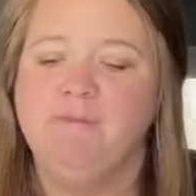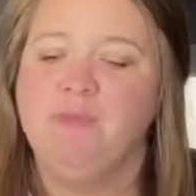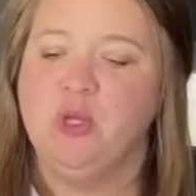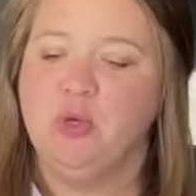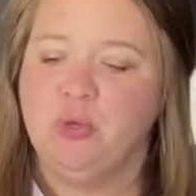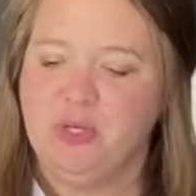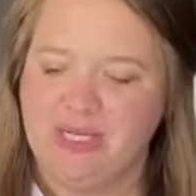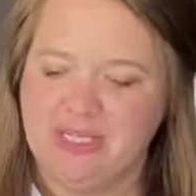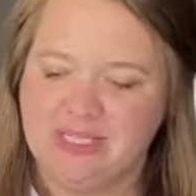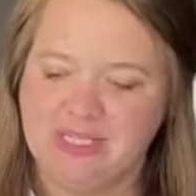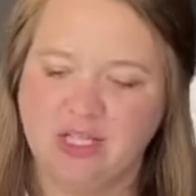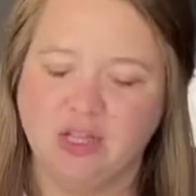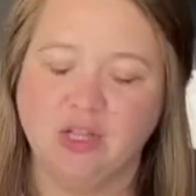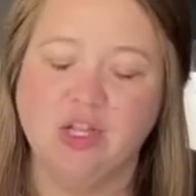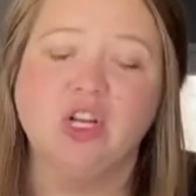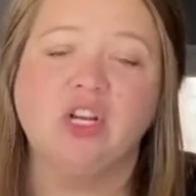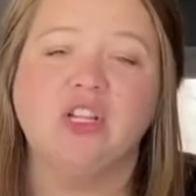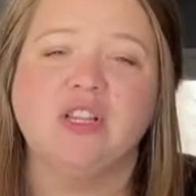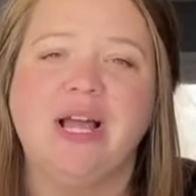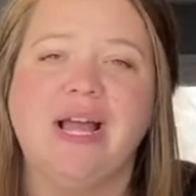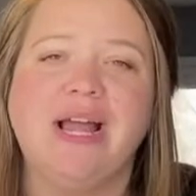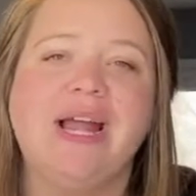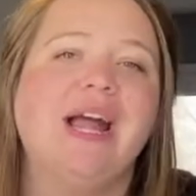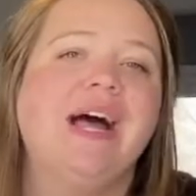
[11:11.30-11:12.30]
You need to look
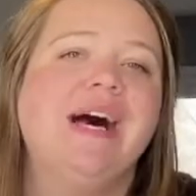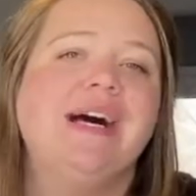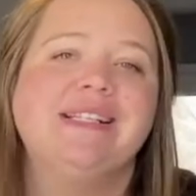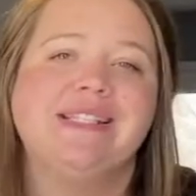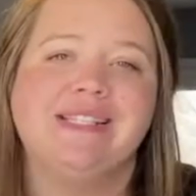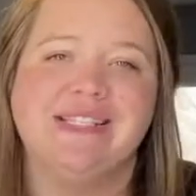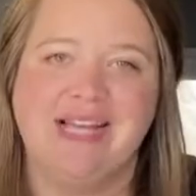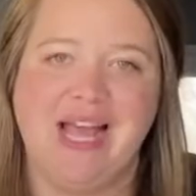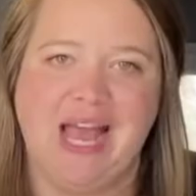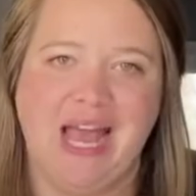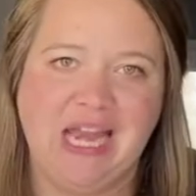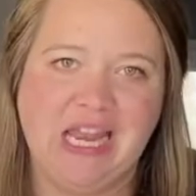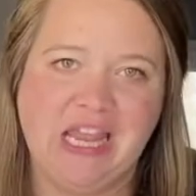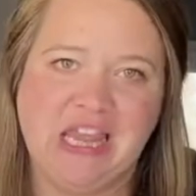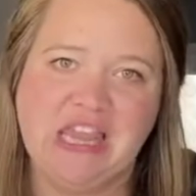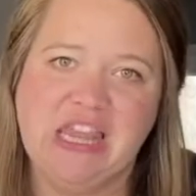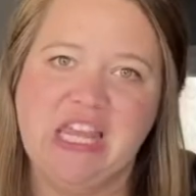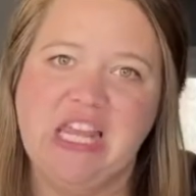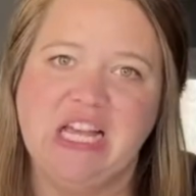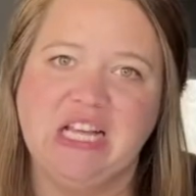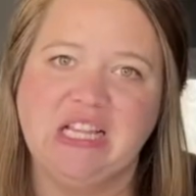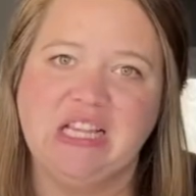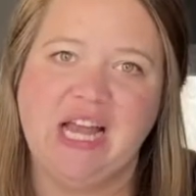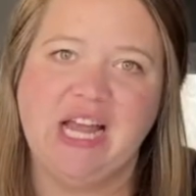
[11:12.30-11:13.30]
like us and
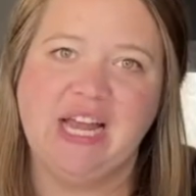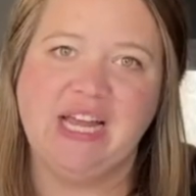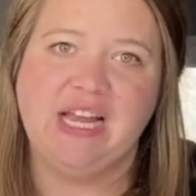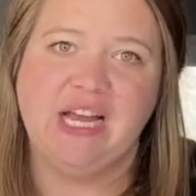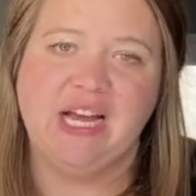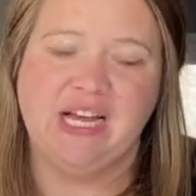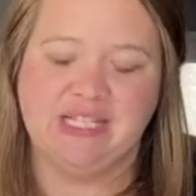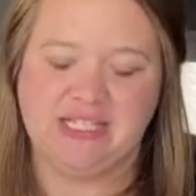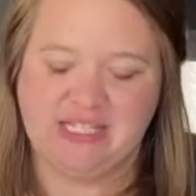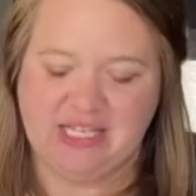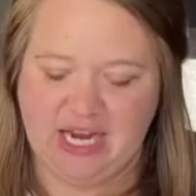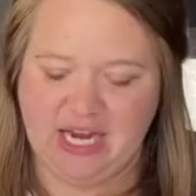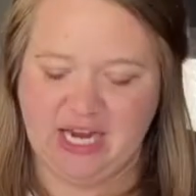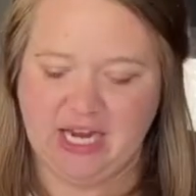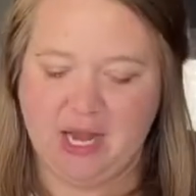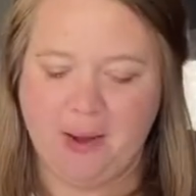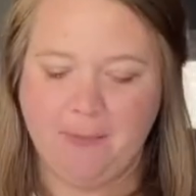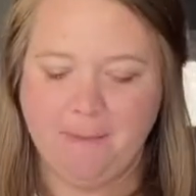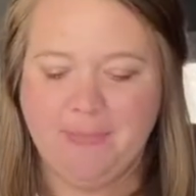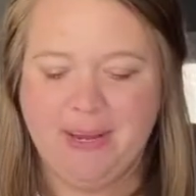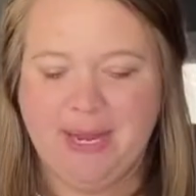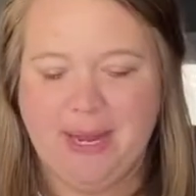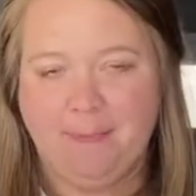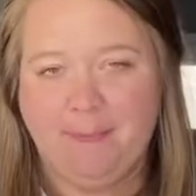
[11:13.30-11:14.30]
think like us and
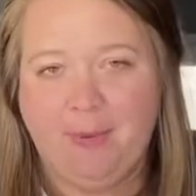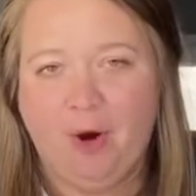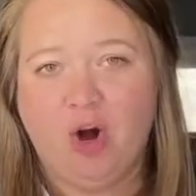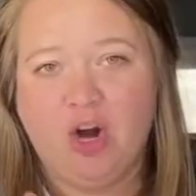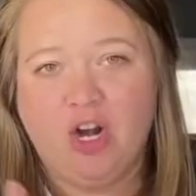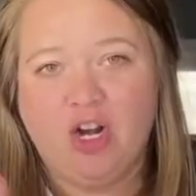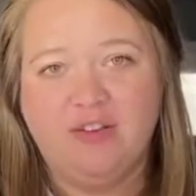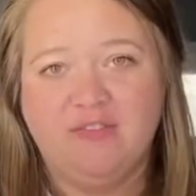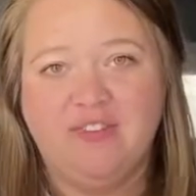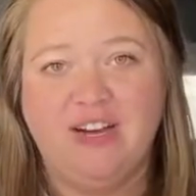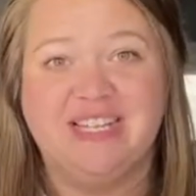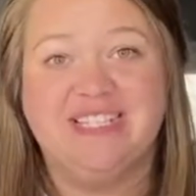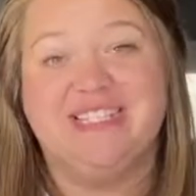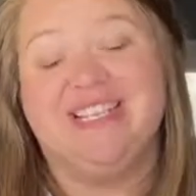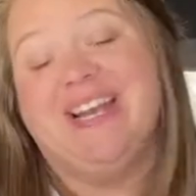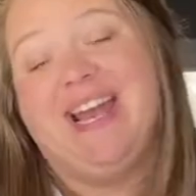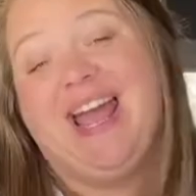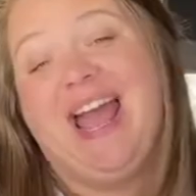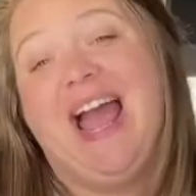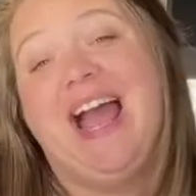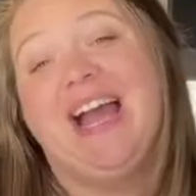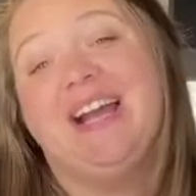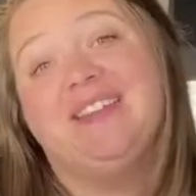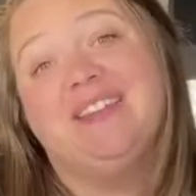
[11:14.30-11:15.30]
come be a part of us and
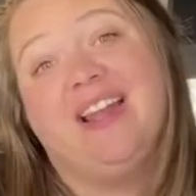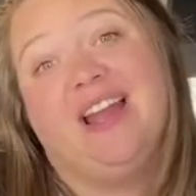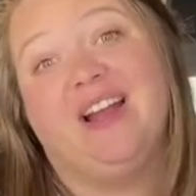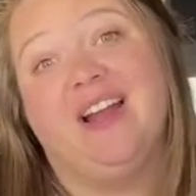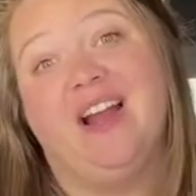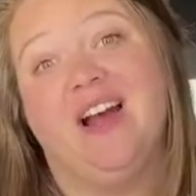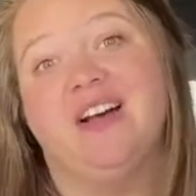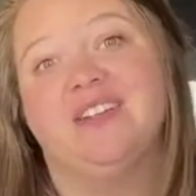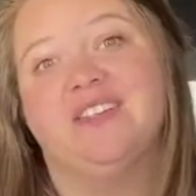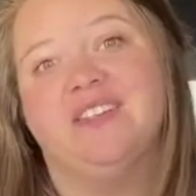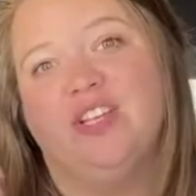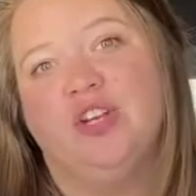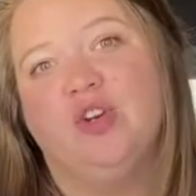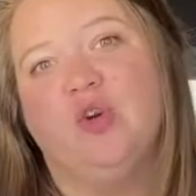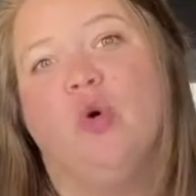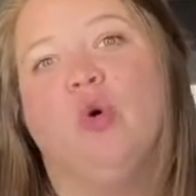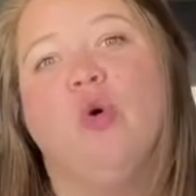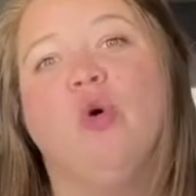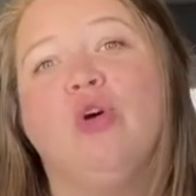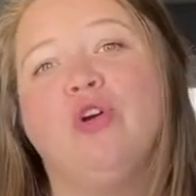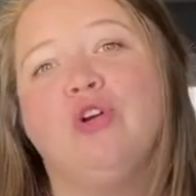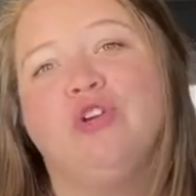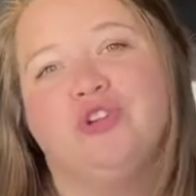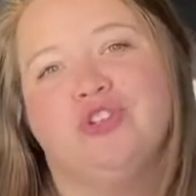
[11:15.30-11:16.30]
act like us in
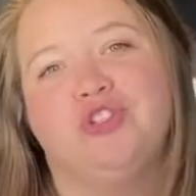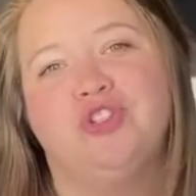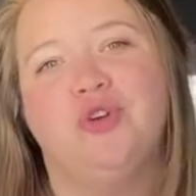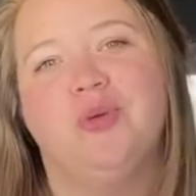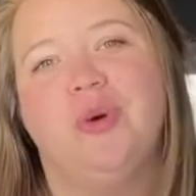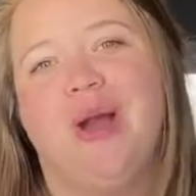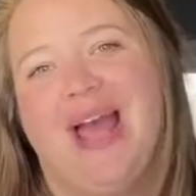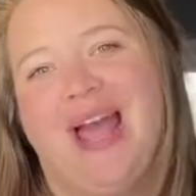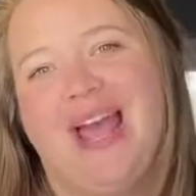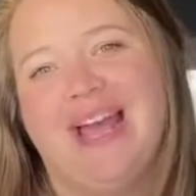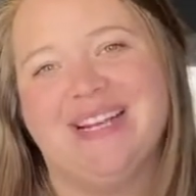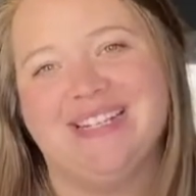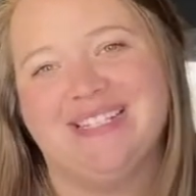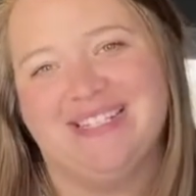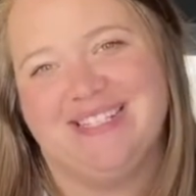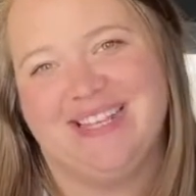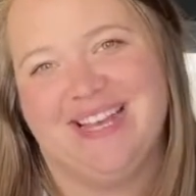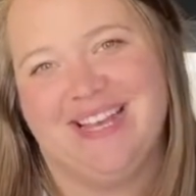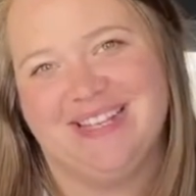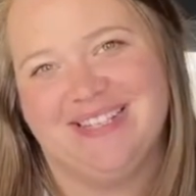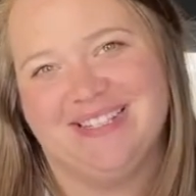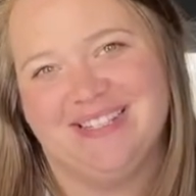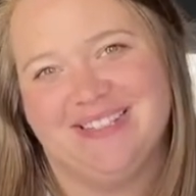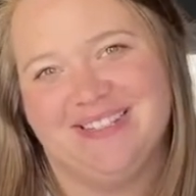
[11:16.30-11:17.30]
order to
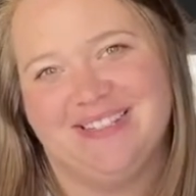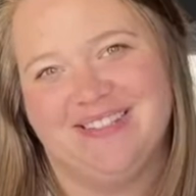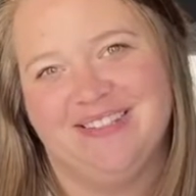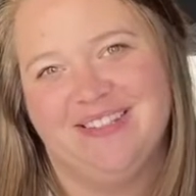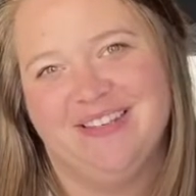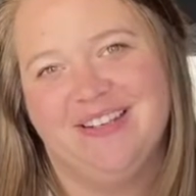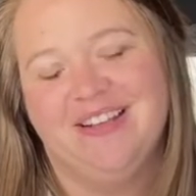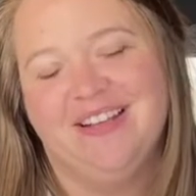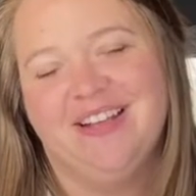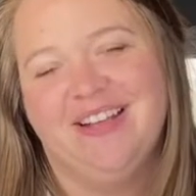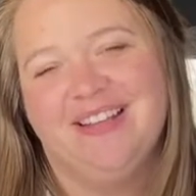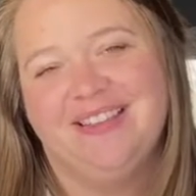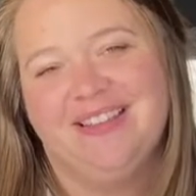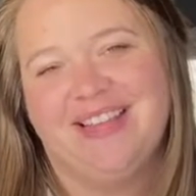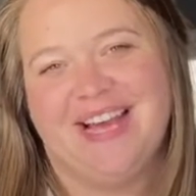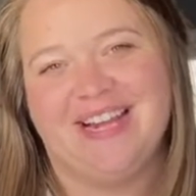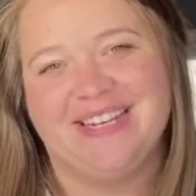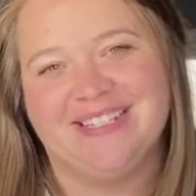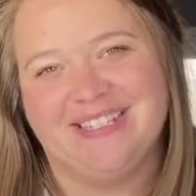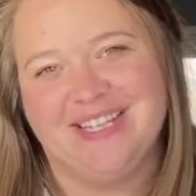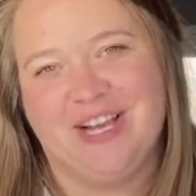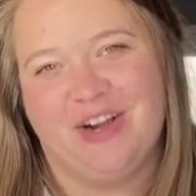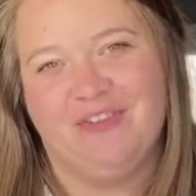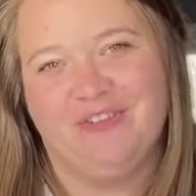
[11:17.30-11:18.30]
access
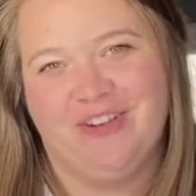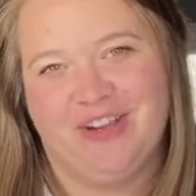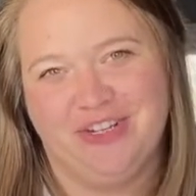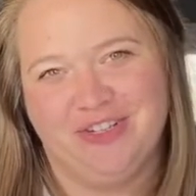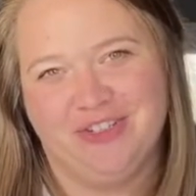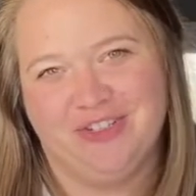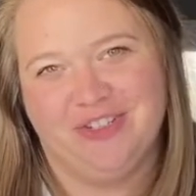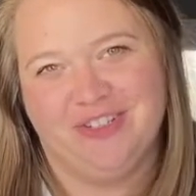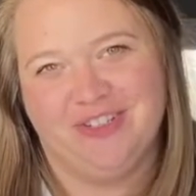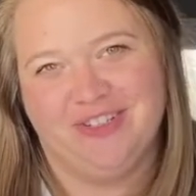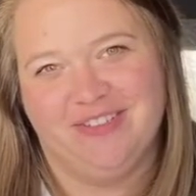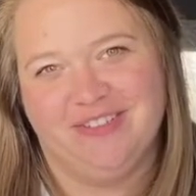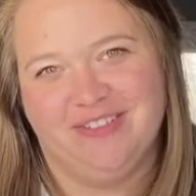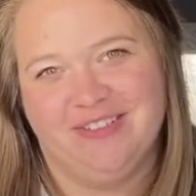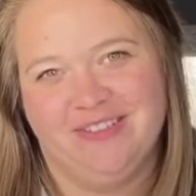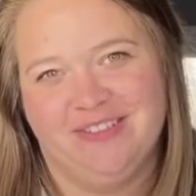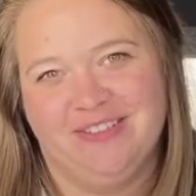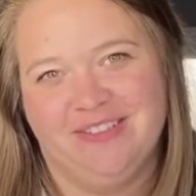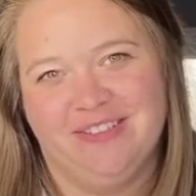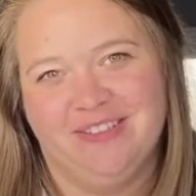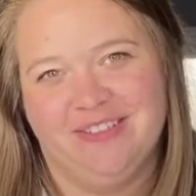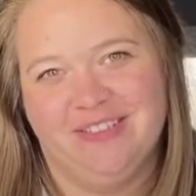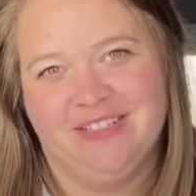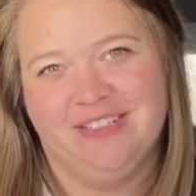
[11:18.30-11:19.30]
that salvation.
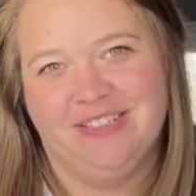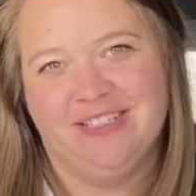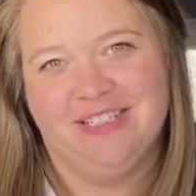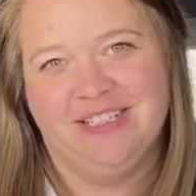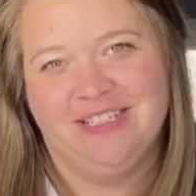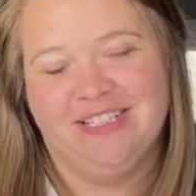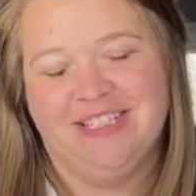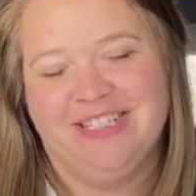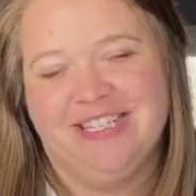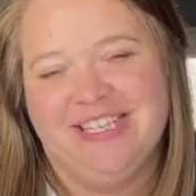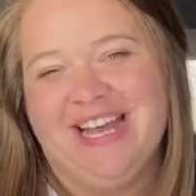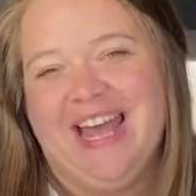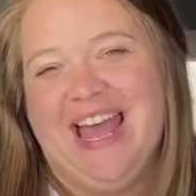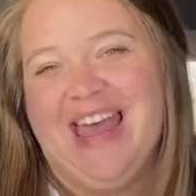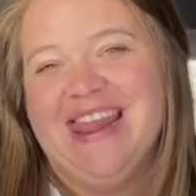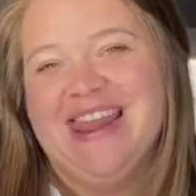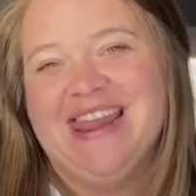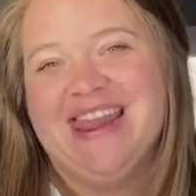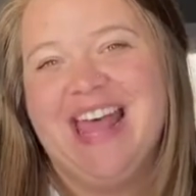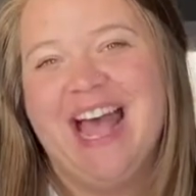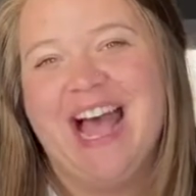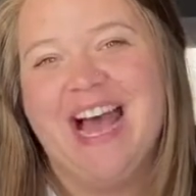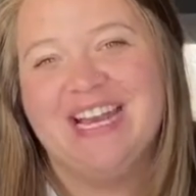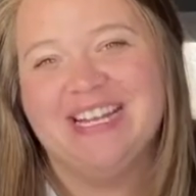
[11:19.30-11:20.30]

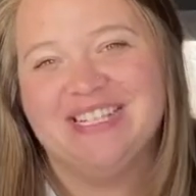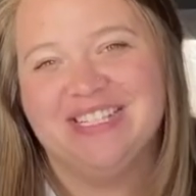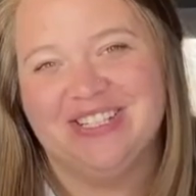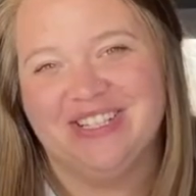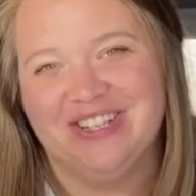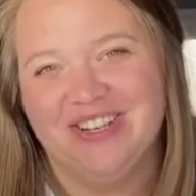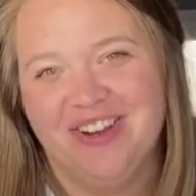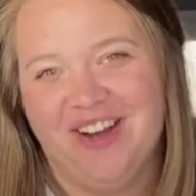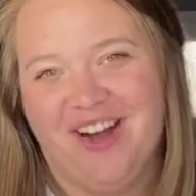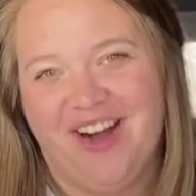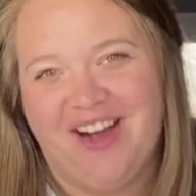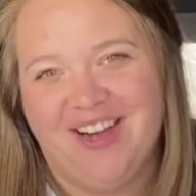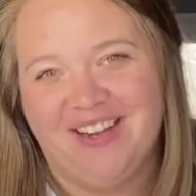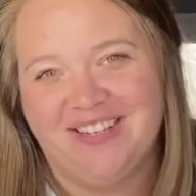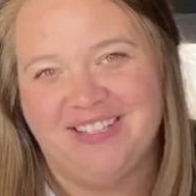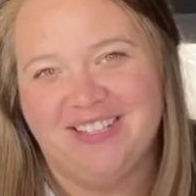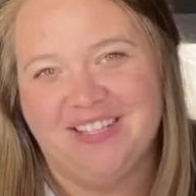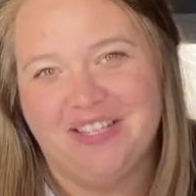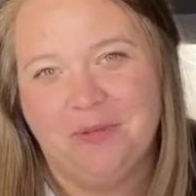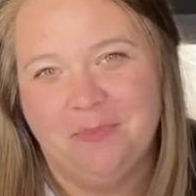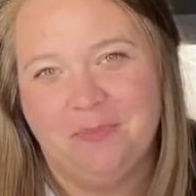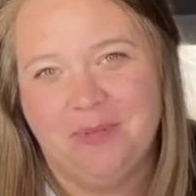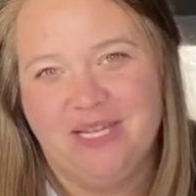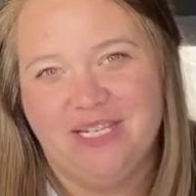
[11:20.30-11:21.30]
And that is not
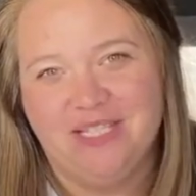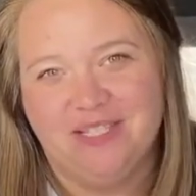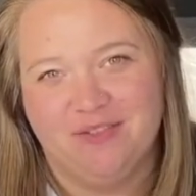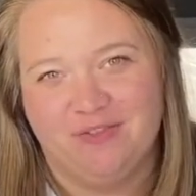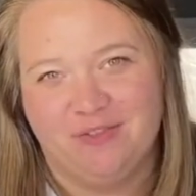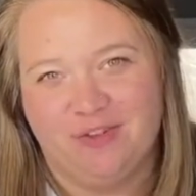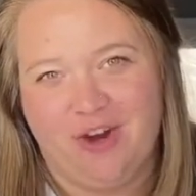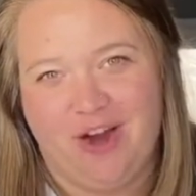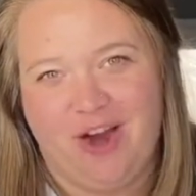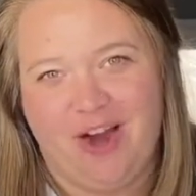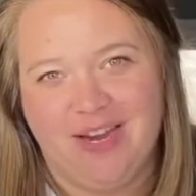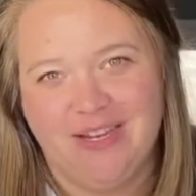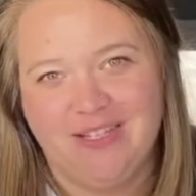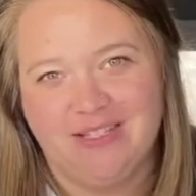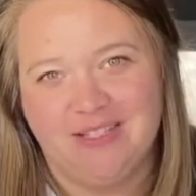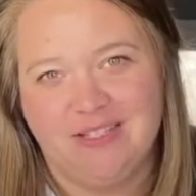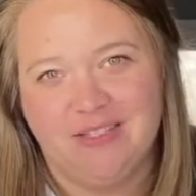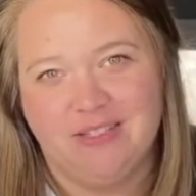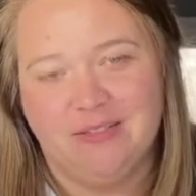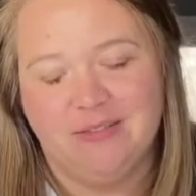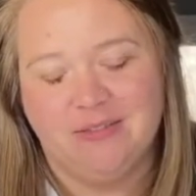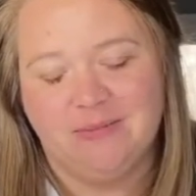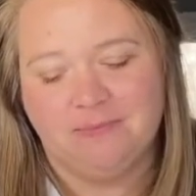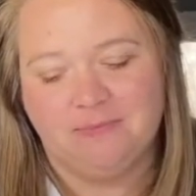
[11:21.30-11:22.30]
the peace of
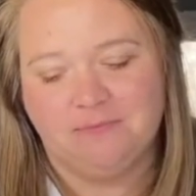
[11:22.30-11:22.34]
Christ.